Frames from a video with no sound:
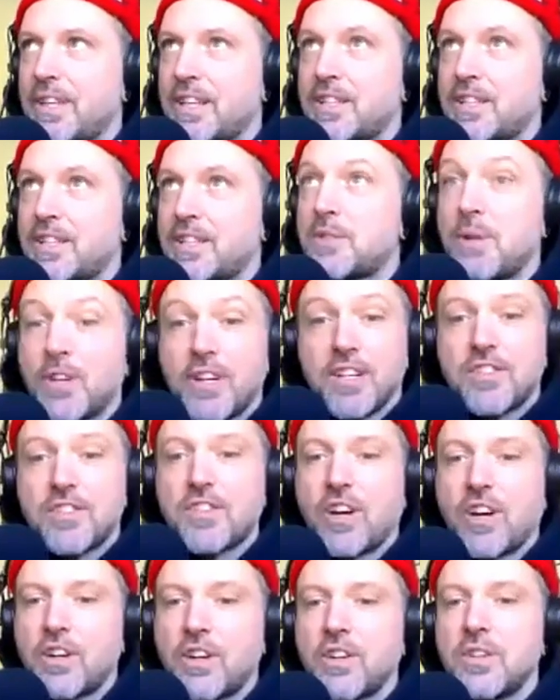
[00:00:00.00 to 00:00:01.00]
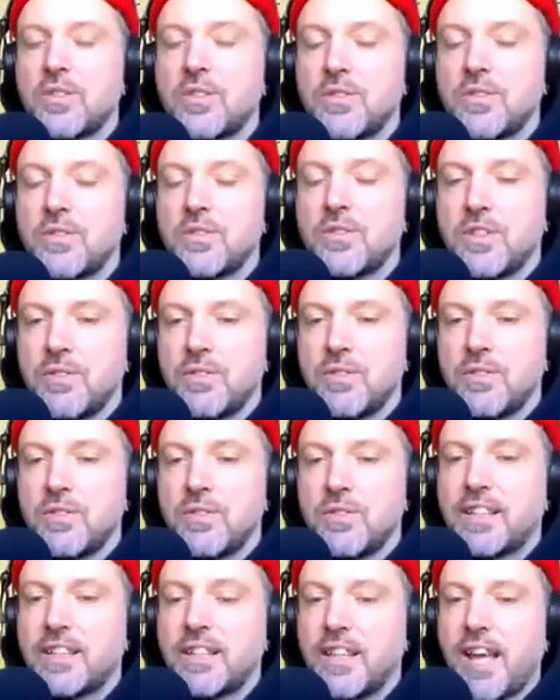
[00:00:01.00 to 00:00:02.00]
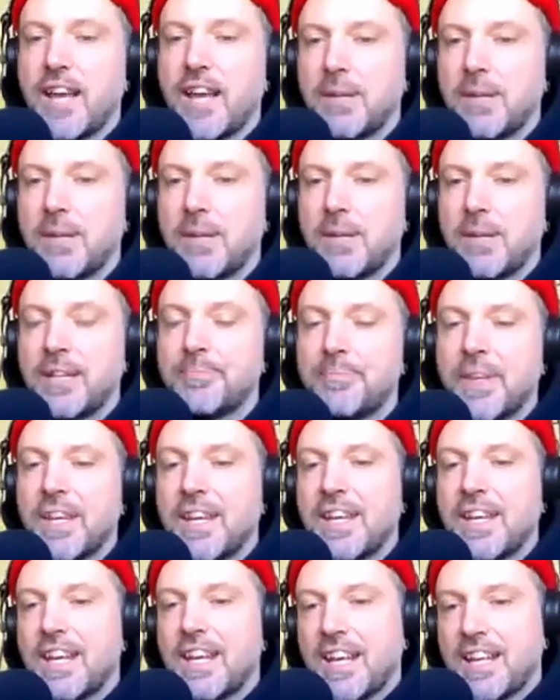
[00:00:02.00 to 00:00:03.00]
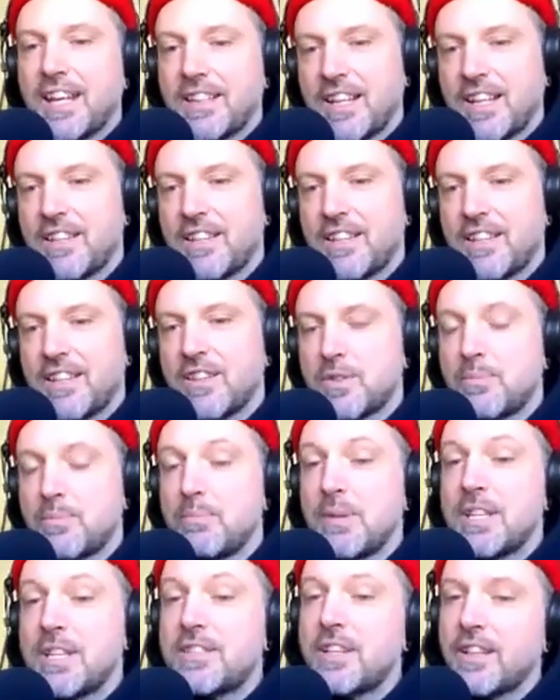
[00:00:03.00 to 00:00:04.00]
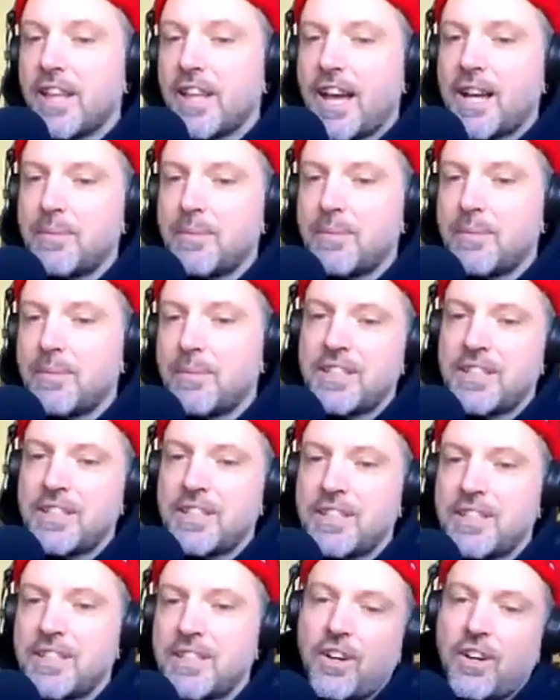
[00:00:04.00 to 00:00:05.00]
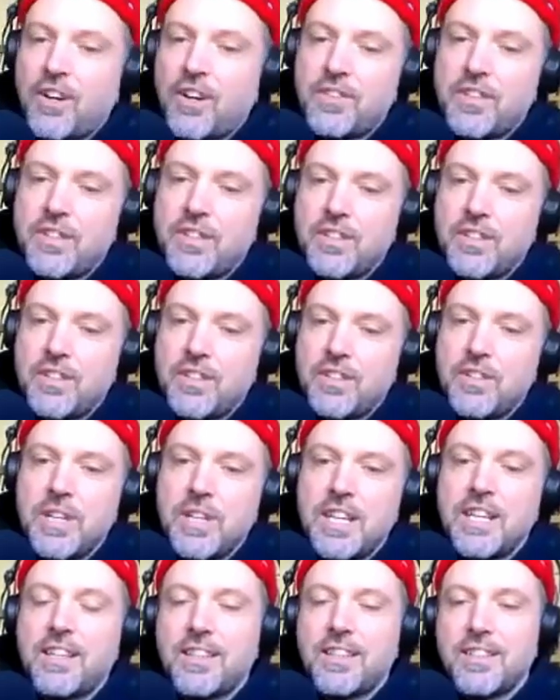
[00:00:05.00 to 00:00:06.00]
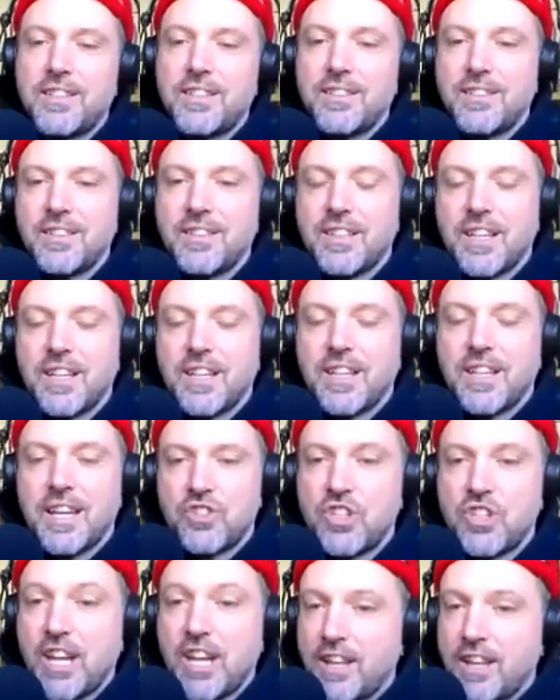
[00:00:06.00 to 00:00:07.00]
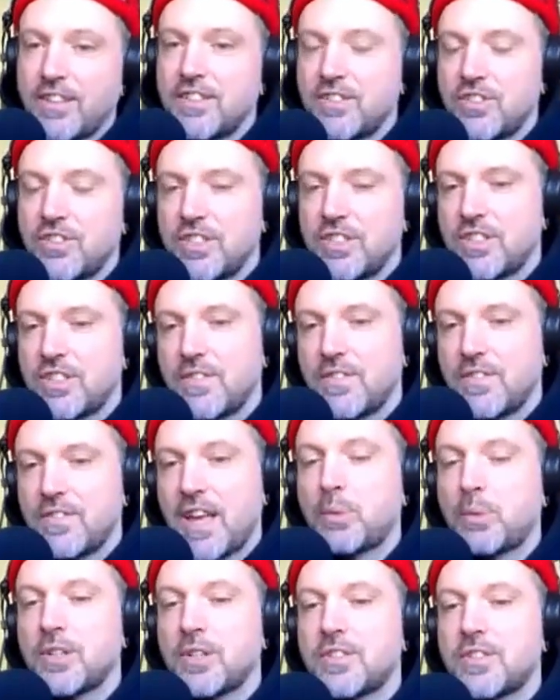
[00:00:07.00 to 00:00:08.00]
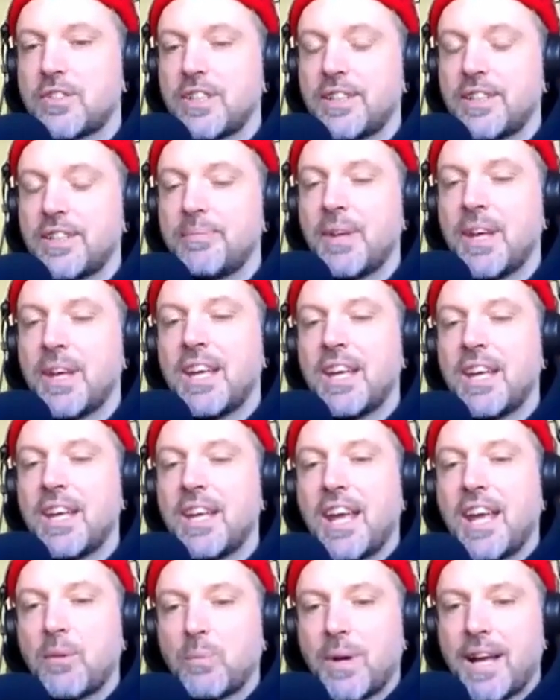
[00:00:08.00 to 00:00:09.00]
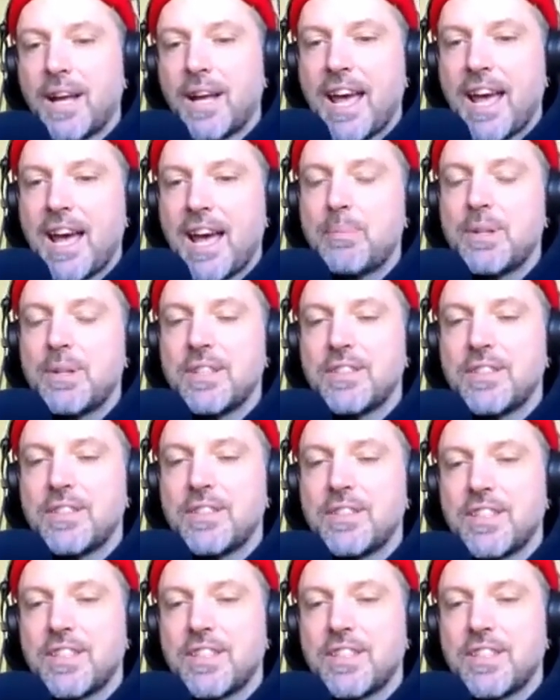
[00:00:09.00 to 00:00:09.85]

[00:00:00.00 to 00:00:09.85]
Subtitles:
experience our own unique alignment. And then those misalignments are the unique challenges of that person. And what happens